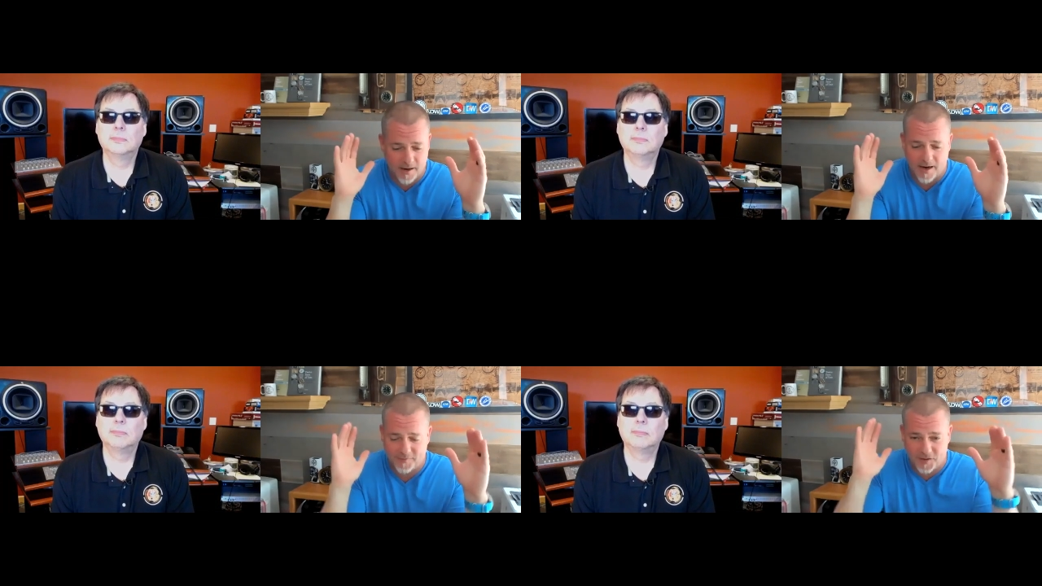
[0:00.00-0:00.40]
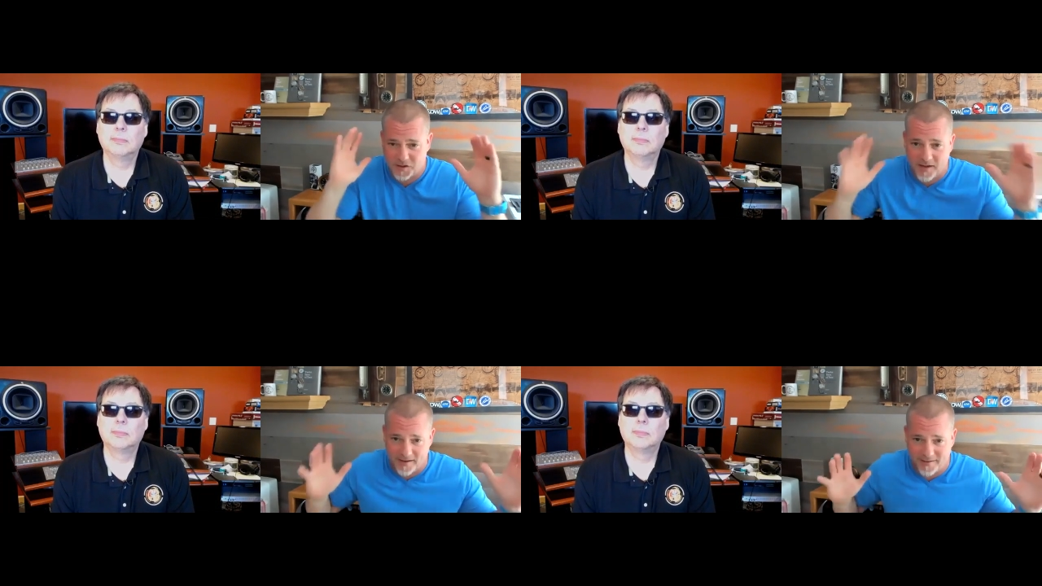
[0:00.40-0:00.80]
Speaker 1: I have to
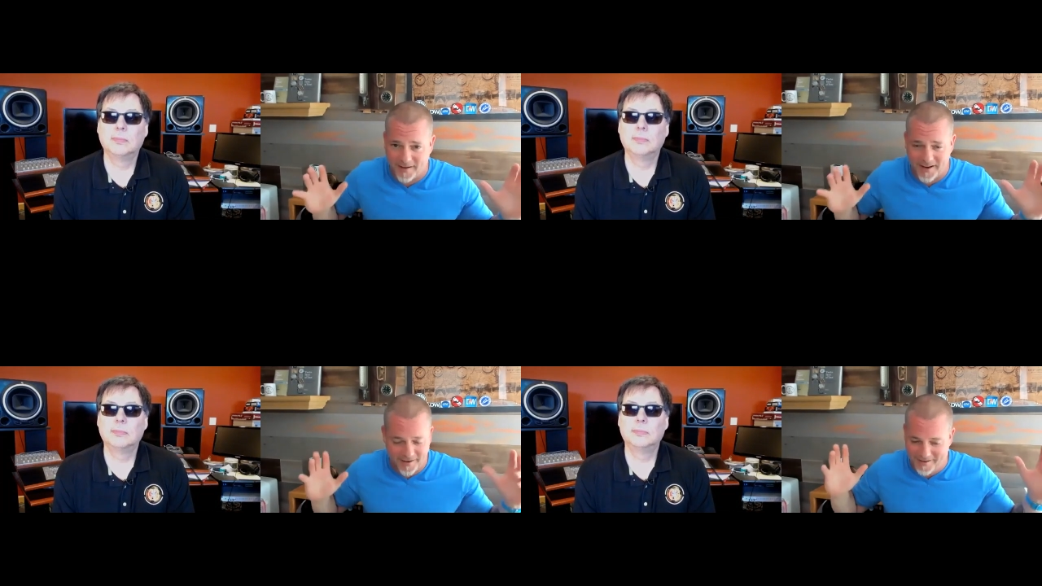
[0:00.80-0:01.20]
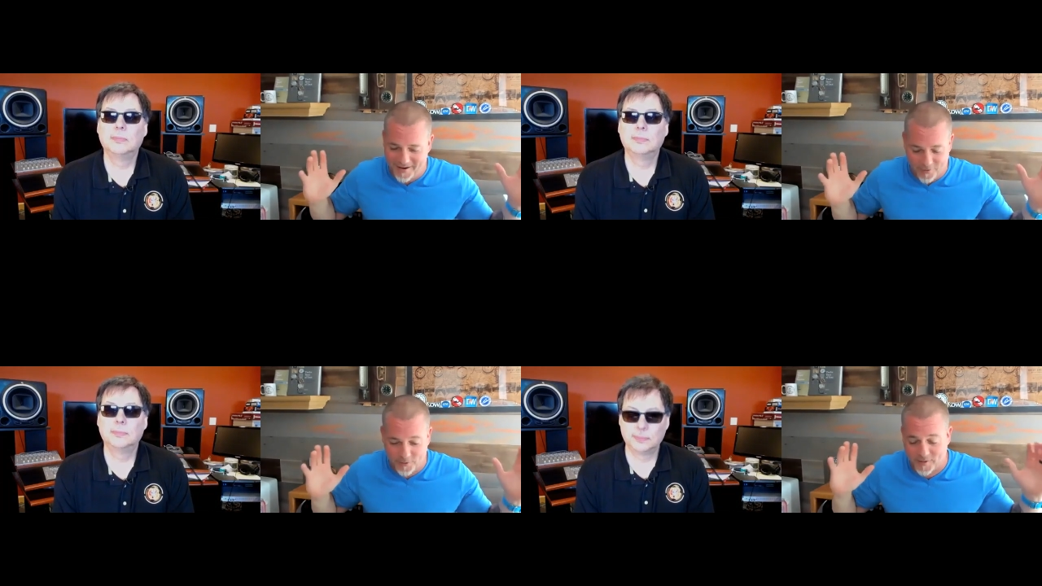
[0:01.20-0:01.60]
sit, and I
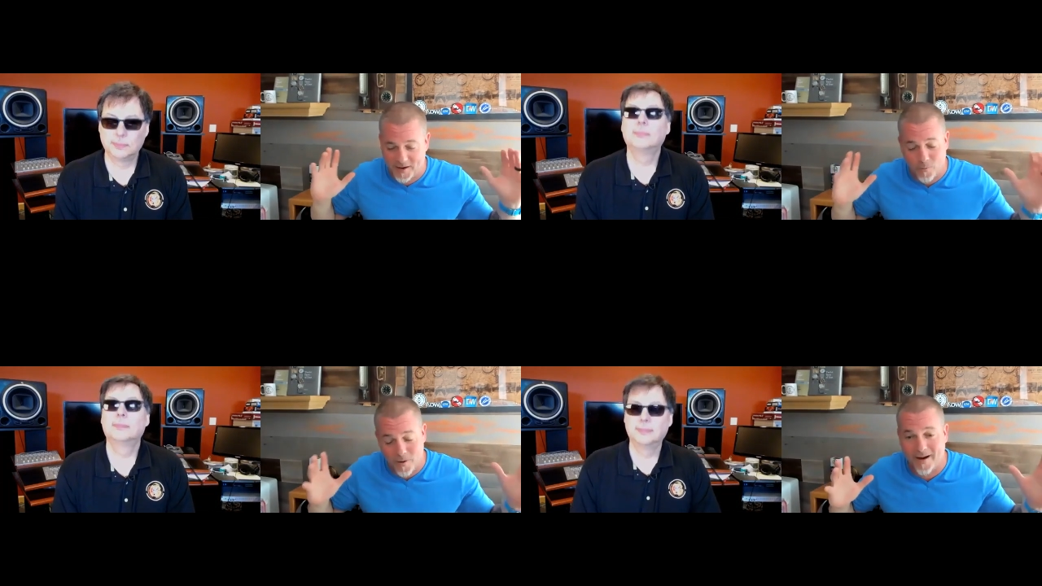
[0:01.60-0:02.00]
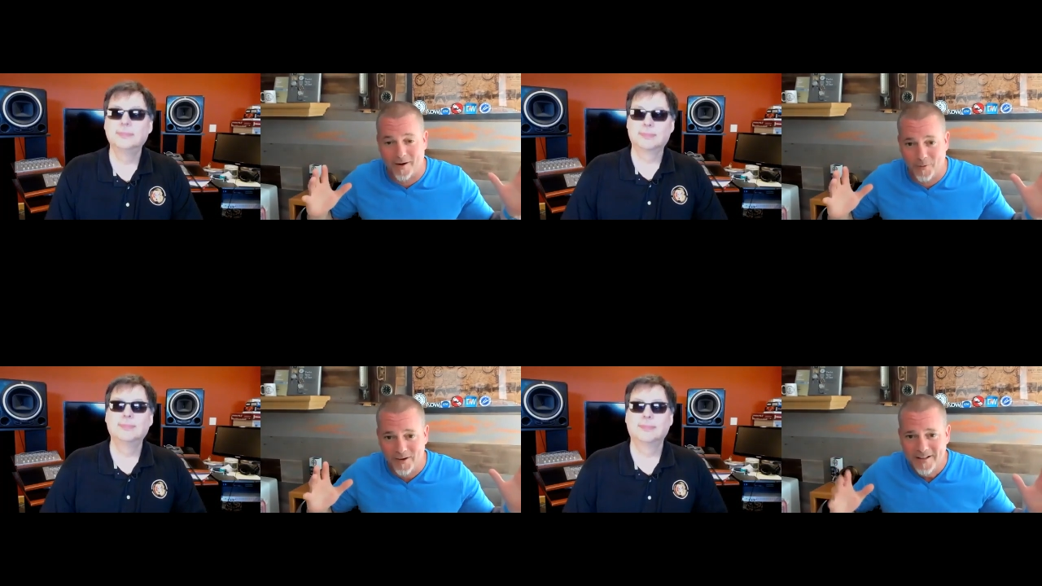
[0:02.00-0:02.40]
you know it's like wow.
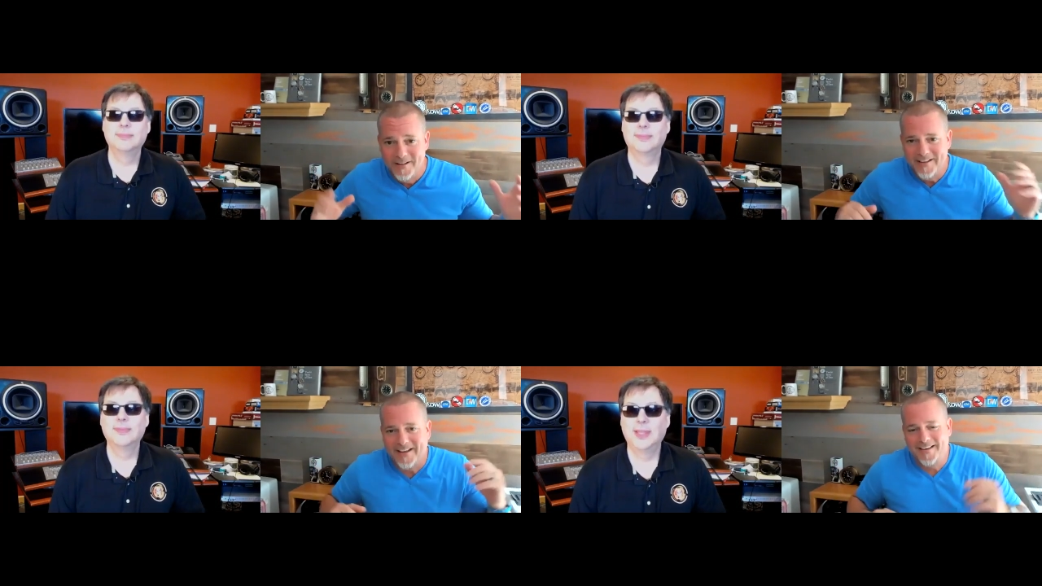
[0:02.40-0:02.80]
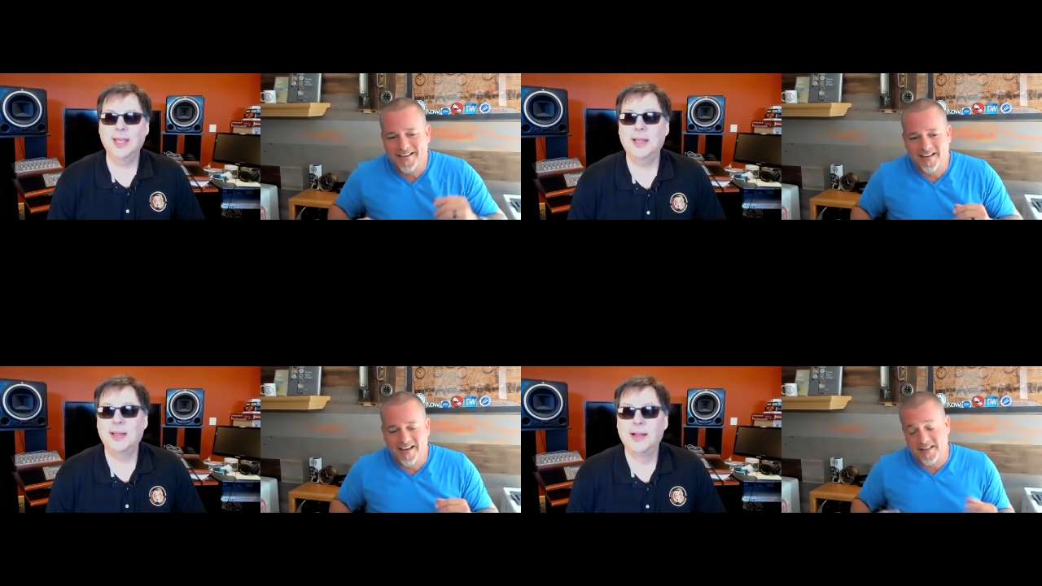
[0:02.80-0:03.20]
And
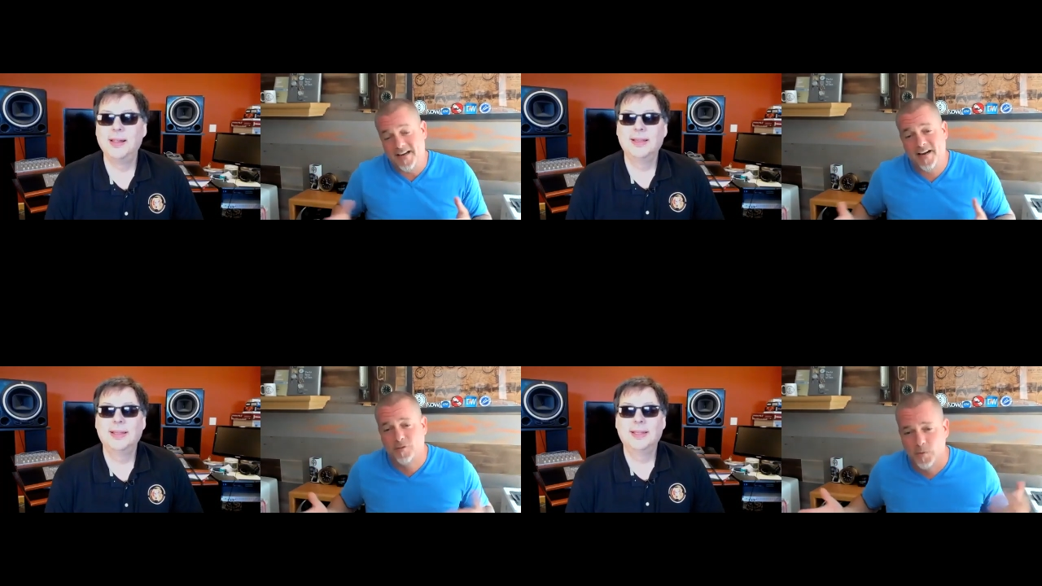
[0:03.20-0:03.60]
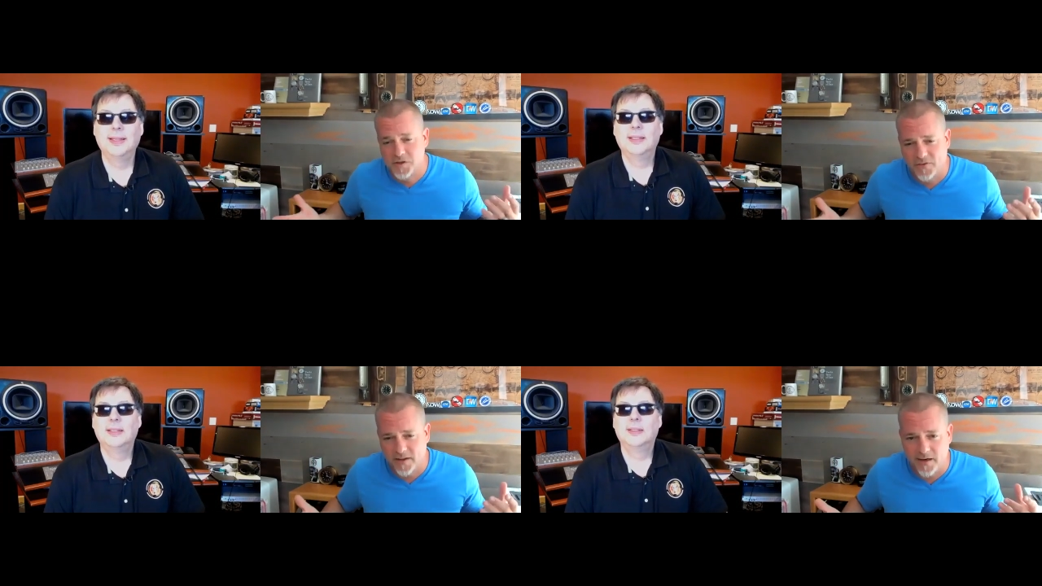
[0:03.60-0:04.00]
yeah. uh, and then
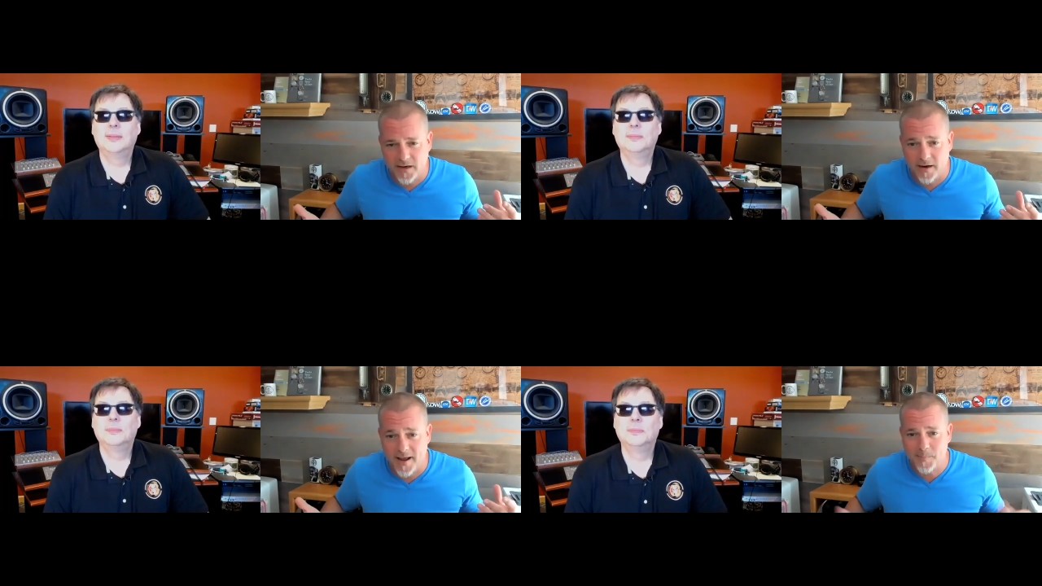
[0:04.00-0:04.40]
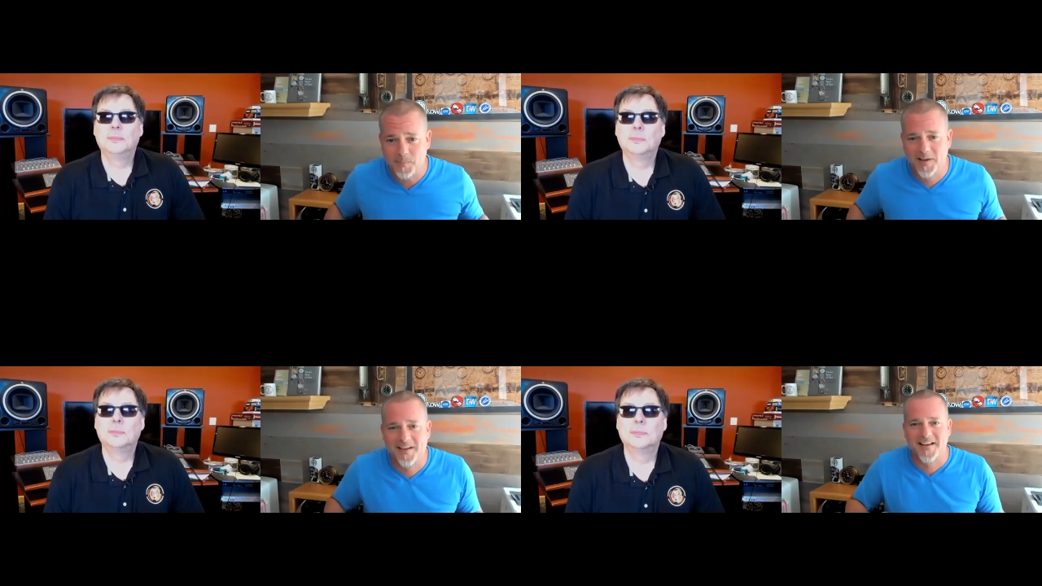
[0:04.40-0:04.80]
afterwards, you feel like you need a
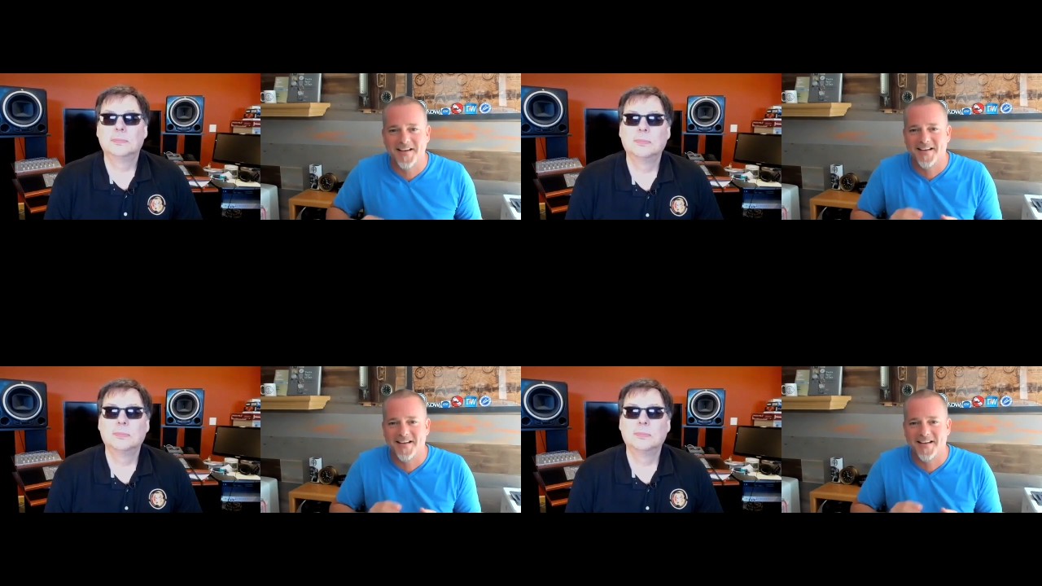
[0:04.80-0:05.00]
nap.